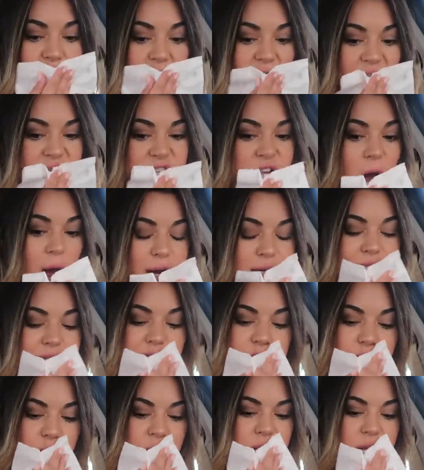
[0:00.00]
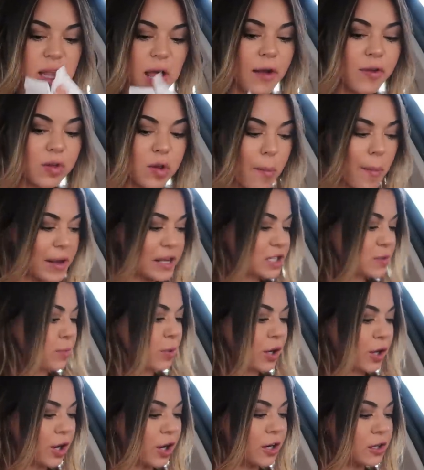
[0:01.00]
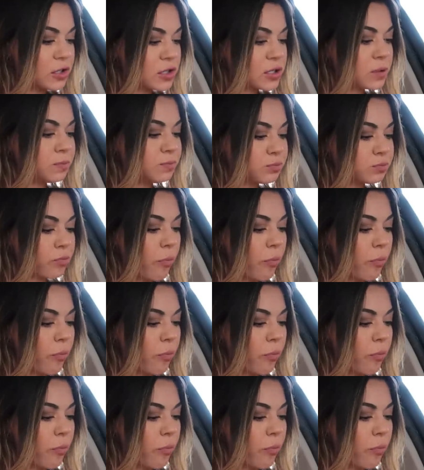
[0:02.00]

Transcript: That's honestly one of like the best burgers